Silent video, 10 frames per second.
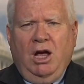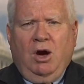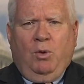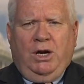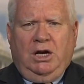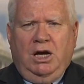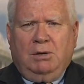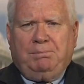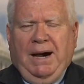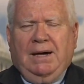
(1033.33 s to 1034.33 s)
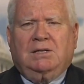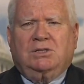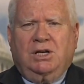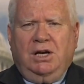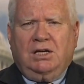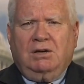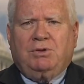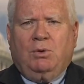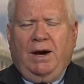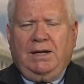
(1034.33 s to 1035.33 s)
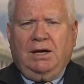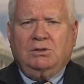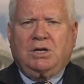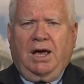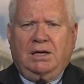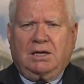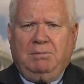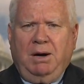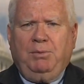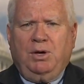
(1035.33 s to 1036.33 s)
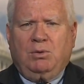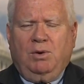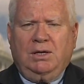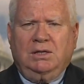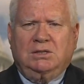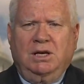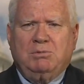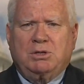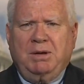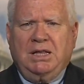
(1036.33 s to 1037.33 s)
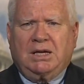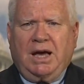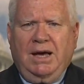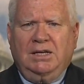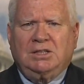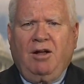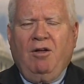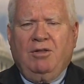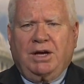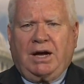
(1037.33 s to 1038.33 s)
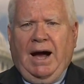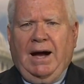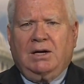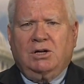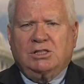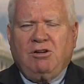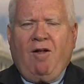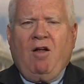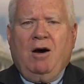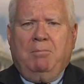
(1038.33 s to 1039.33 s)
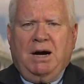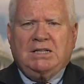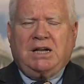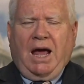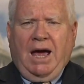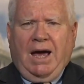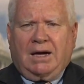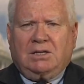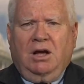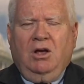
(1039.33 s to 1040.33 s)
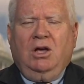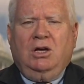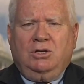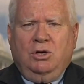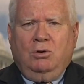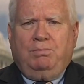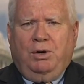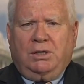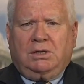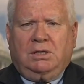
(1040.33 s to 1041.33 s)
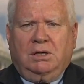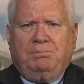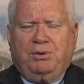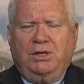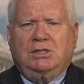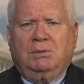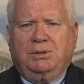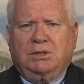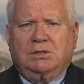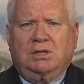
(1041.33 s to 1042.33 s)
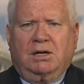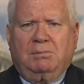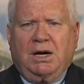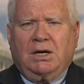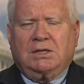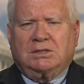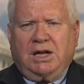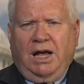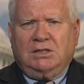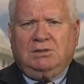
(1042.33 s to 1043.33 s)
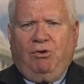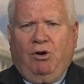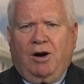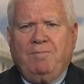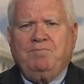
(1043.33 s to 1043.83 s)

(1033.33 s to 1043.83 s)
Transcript: We need a policy, and if the White House can't come up with one, as seems to be the case, the Congress must act to put the principles that America stands for